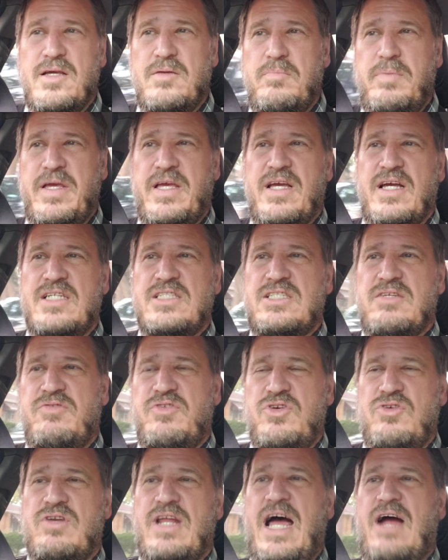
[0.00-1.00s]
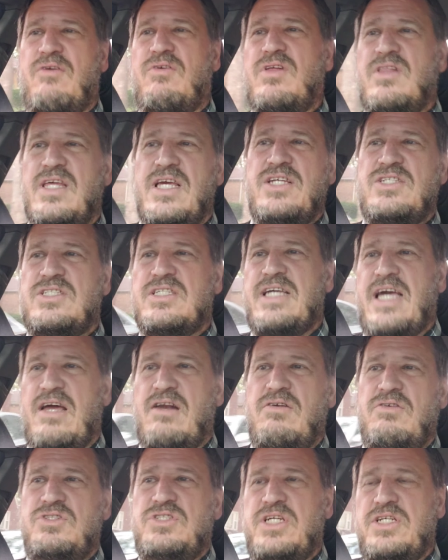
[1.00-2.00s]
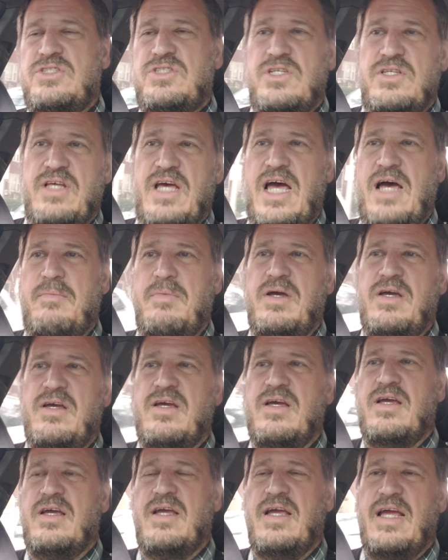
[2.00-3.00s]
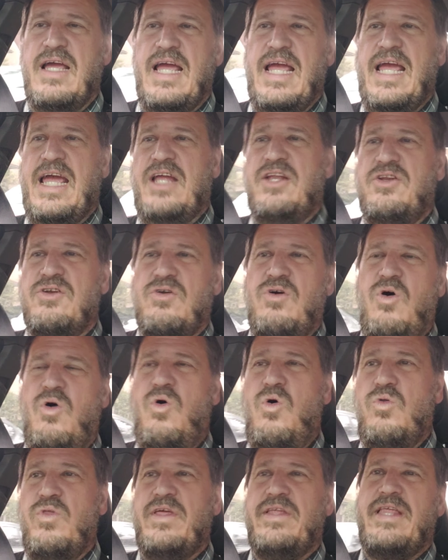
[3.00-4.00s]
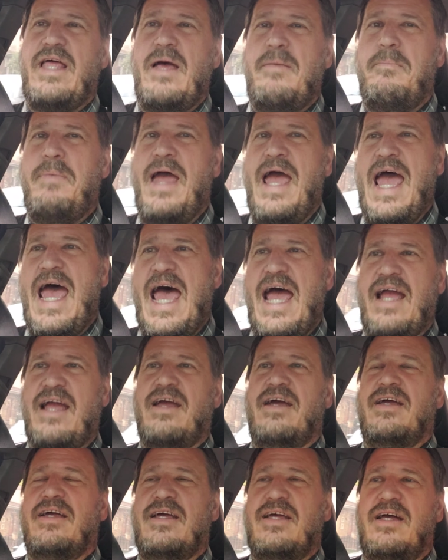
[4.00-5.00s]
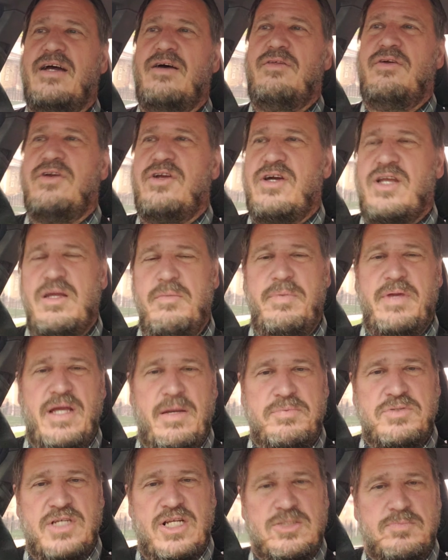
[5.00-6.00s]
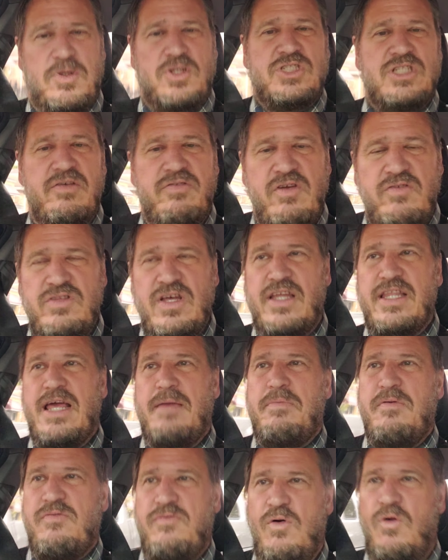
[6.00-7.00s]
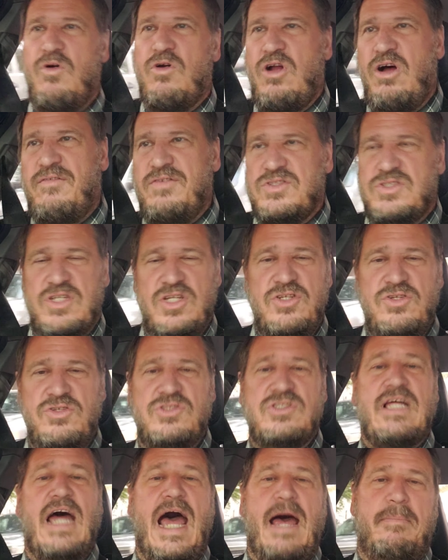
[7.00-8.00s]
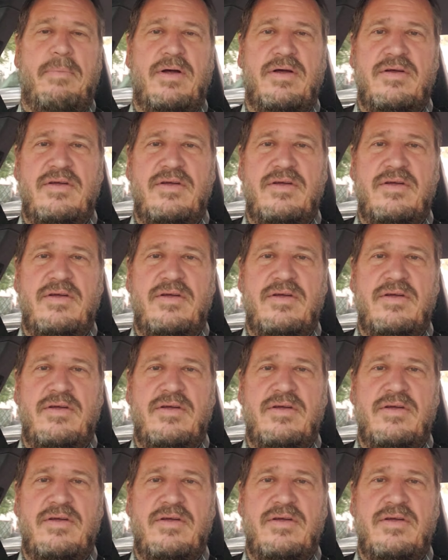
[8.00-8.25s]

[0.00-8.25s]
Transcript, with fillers: Because if you're not releasing energy to them and you're holding that back, they're going to be upset, especially if you've done that before and all of a sudden you stop.